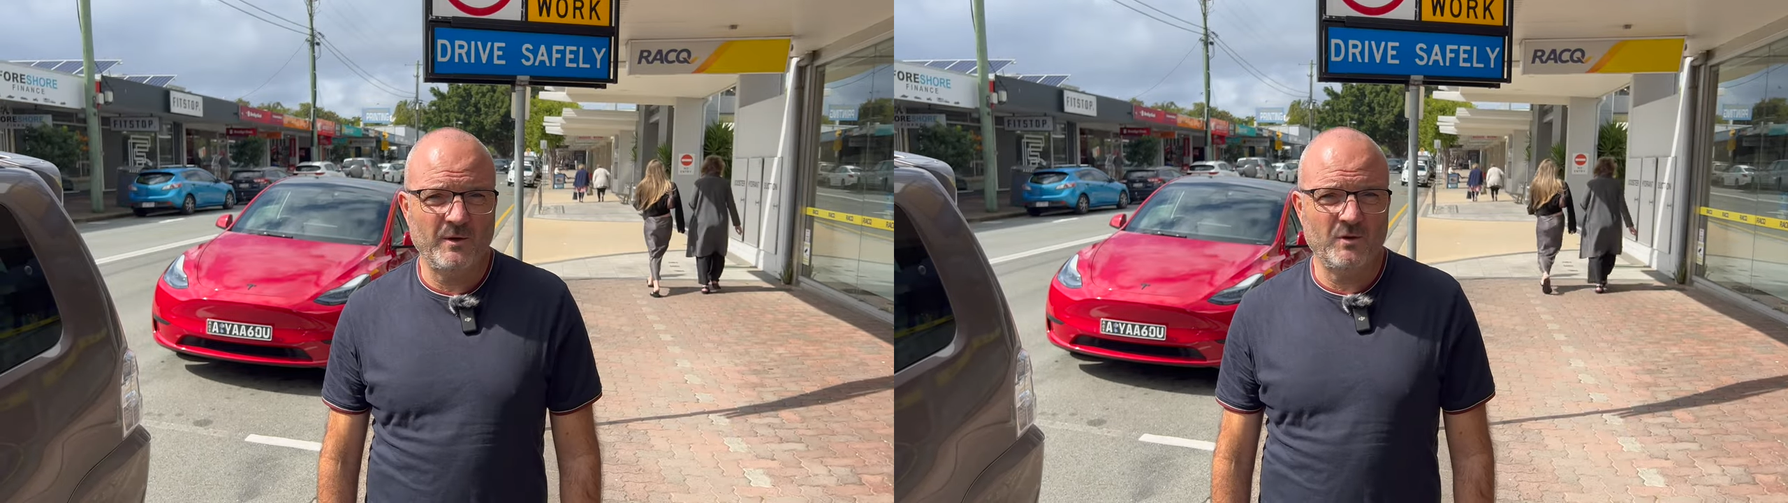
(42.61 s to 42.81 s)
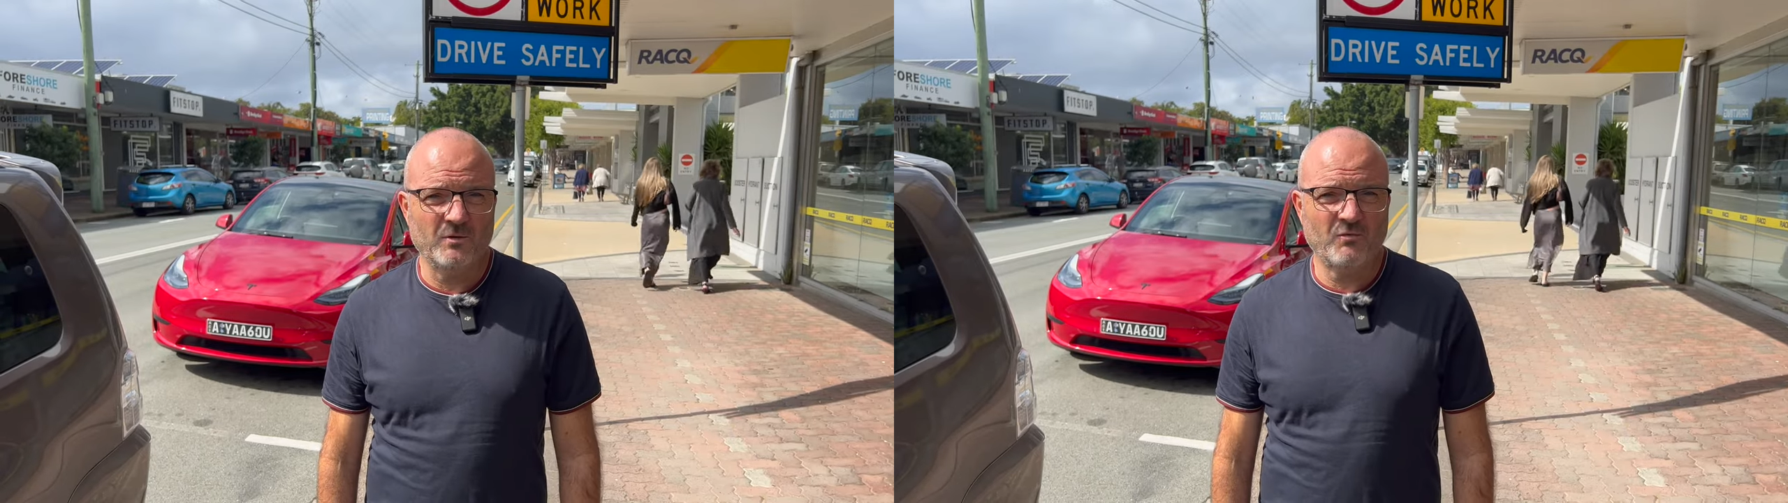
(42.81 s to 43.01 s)

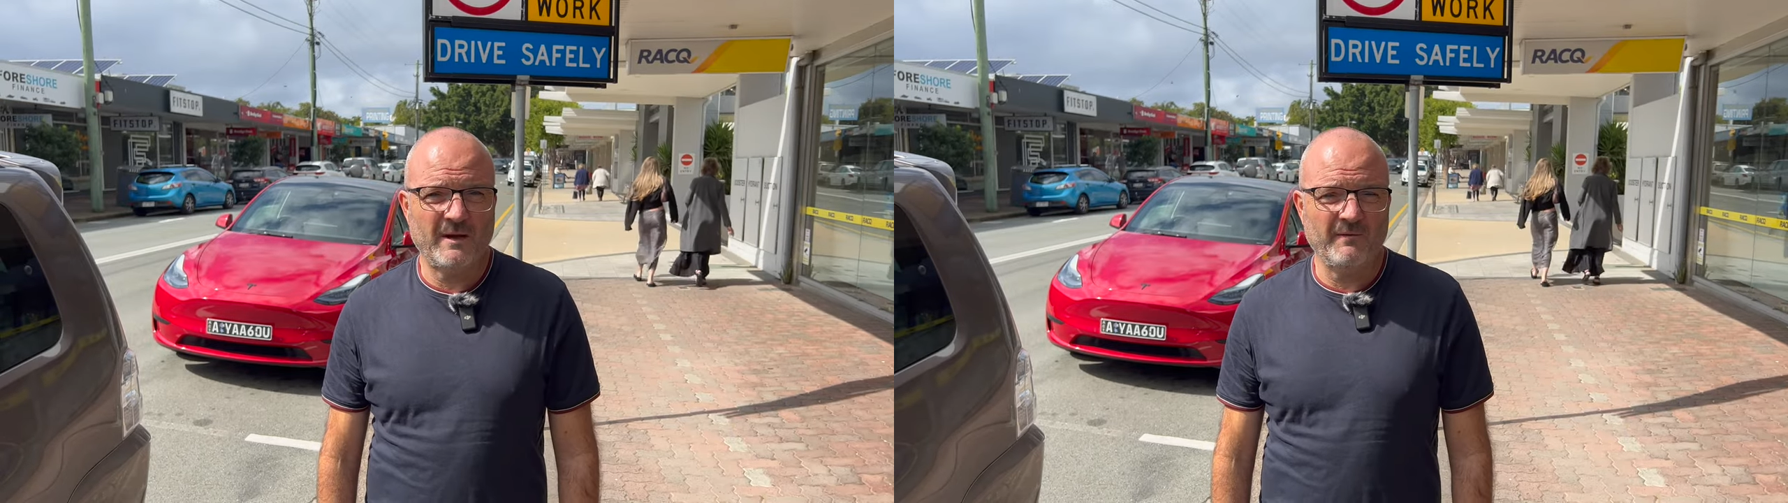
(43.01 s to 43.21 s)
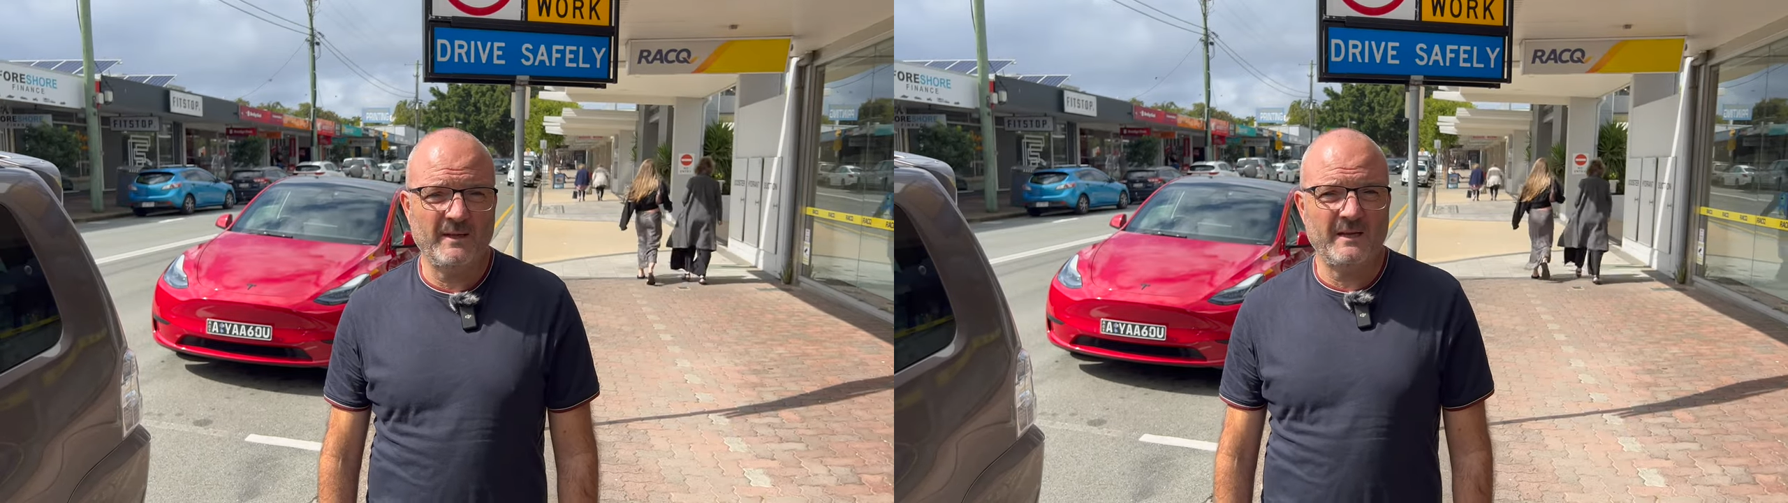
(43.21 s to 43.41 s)
when you're
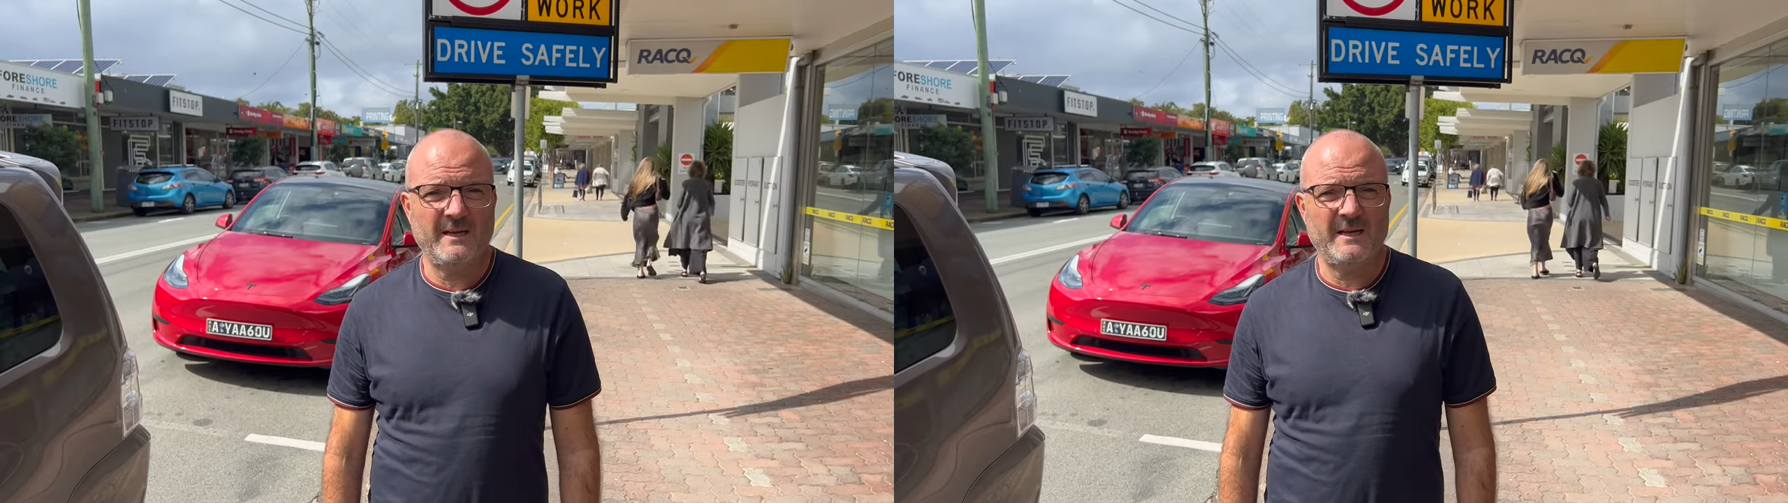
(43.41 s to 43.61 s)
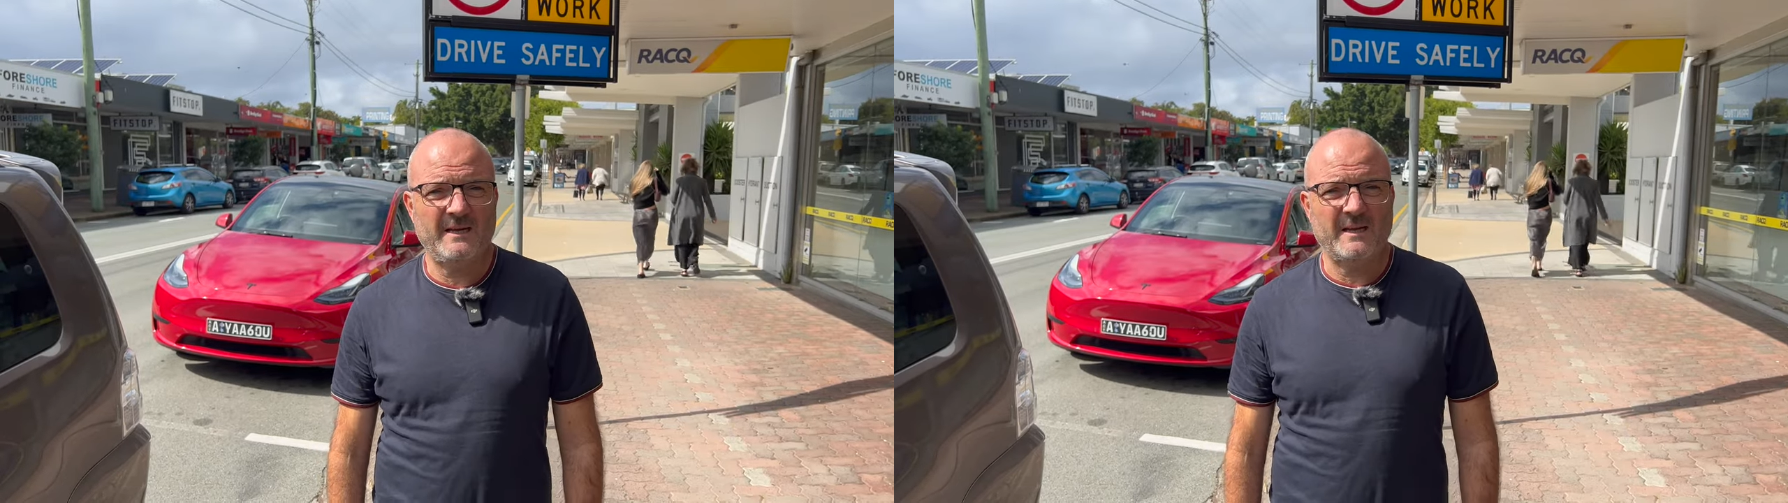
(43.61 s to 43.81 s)

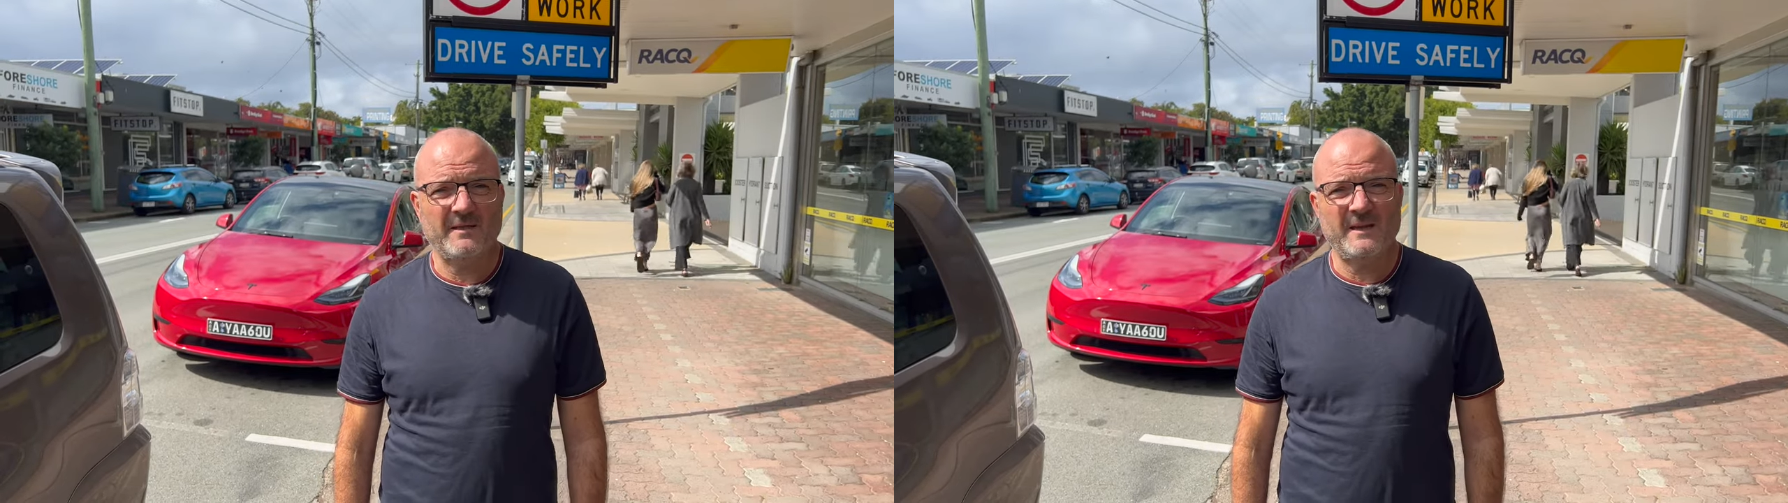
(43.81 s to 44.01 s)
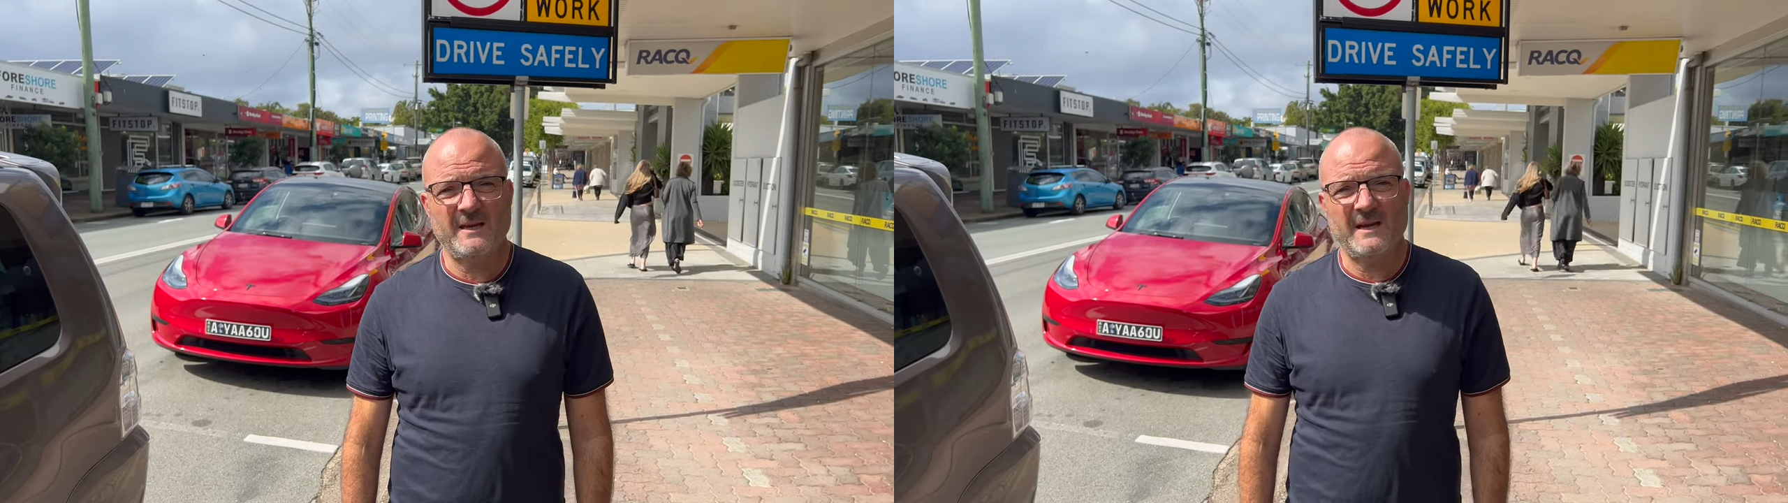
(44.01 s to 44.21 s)
traveling in
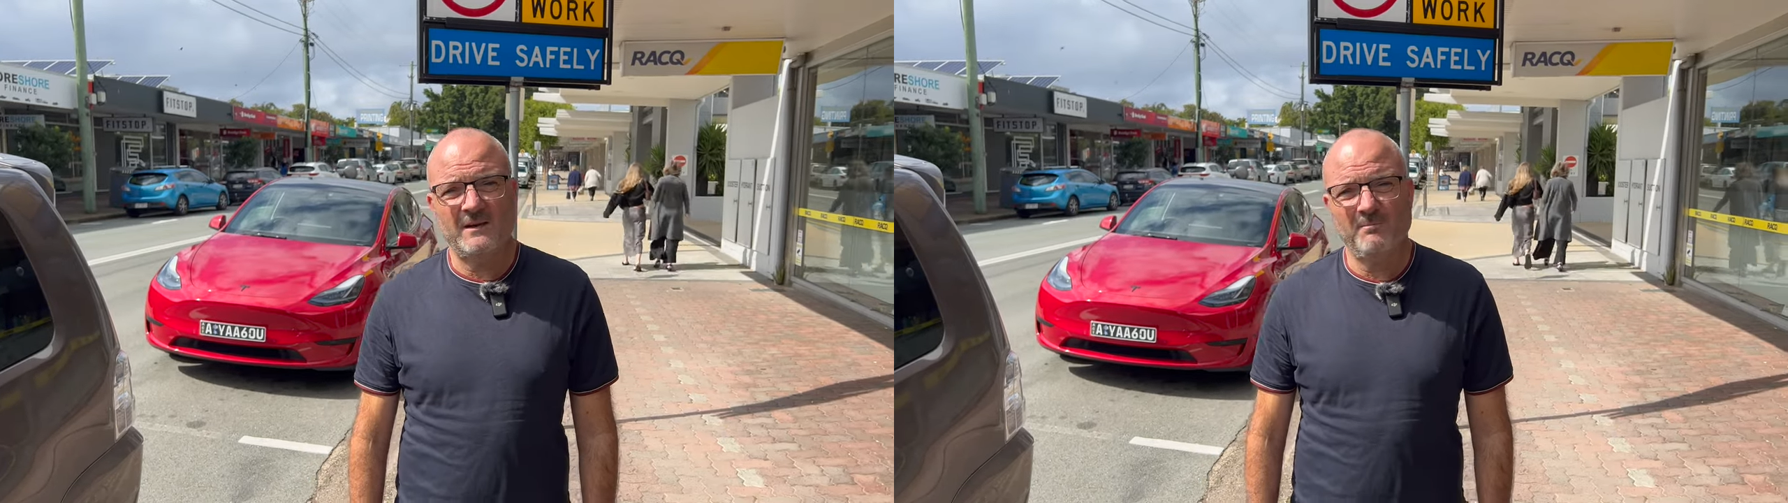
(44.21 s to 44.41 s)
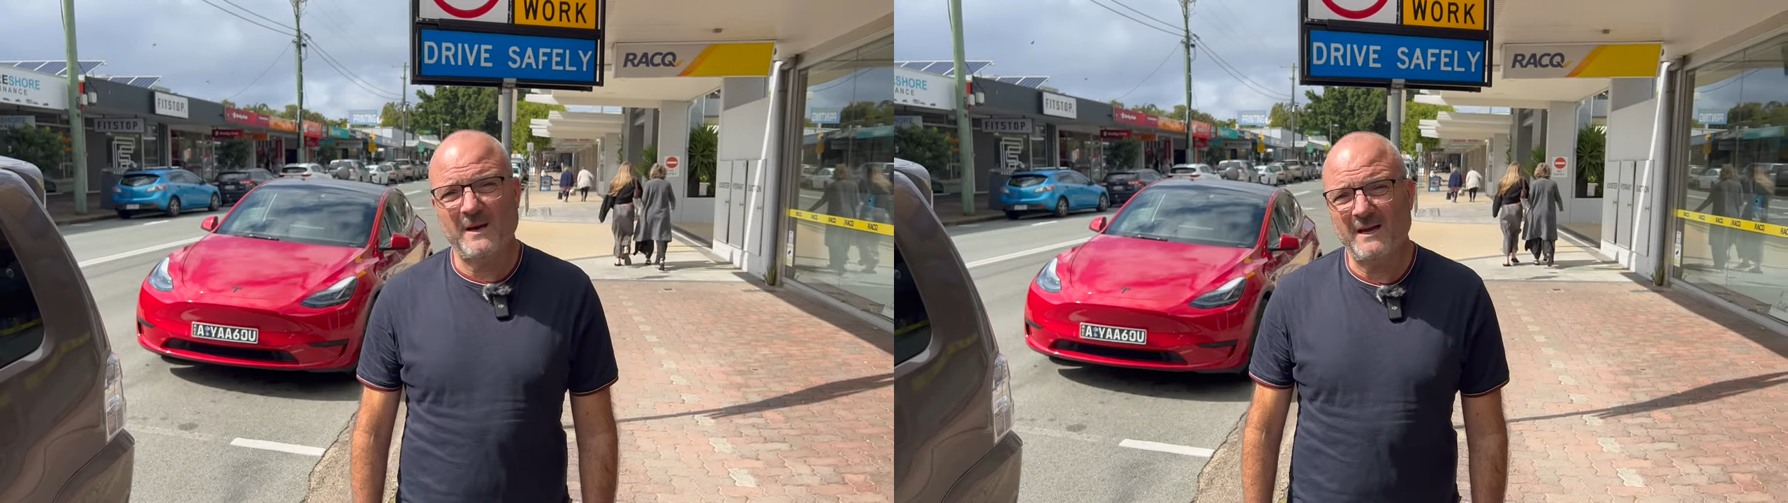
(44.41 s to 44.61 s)
the
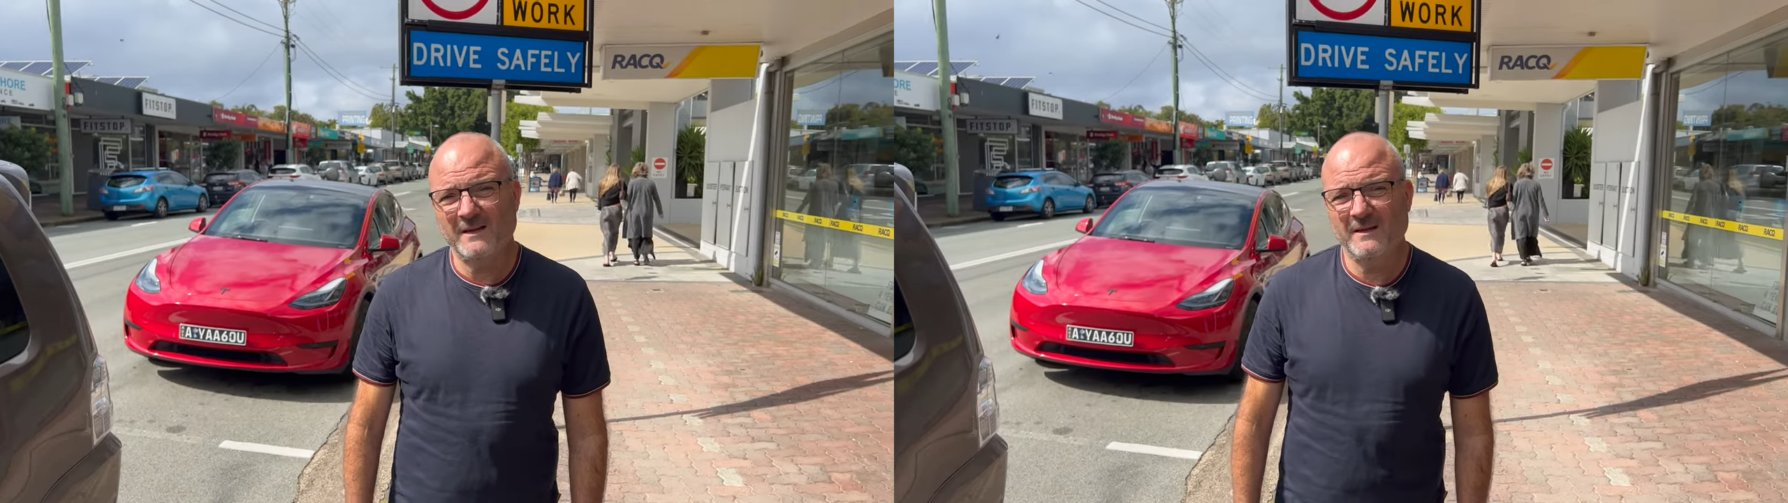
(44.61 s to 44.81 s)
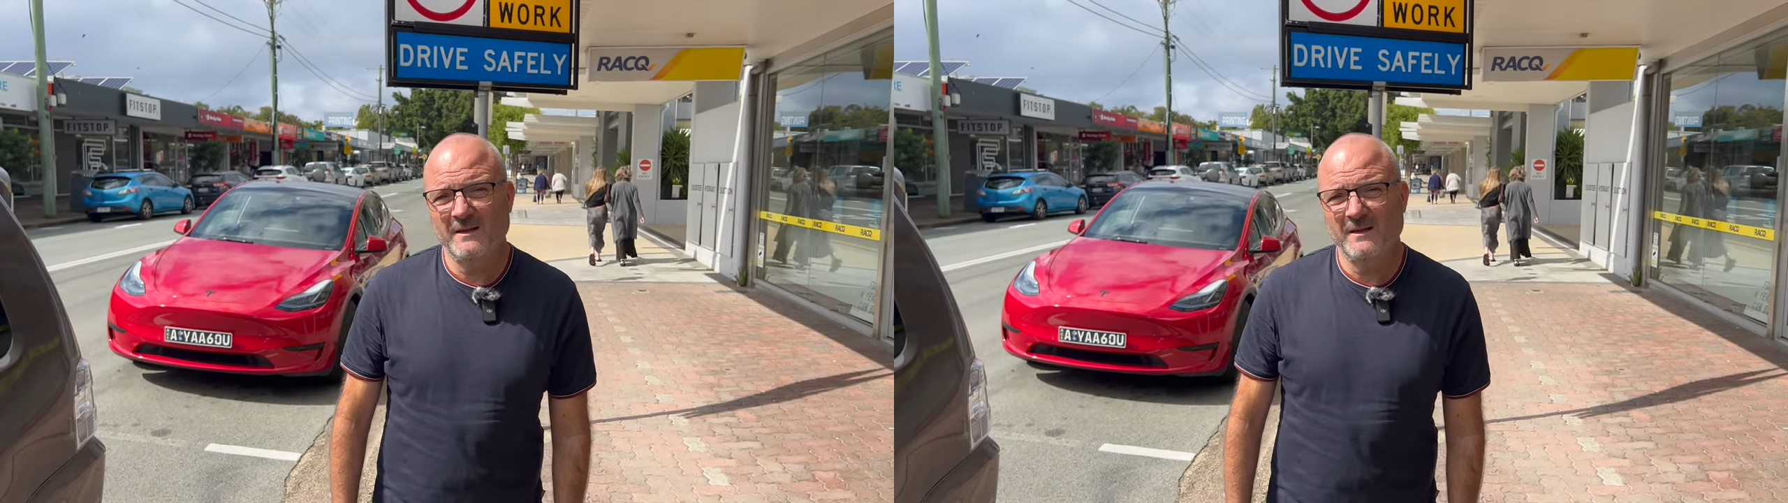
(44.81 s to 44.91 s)
Outback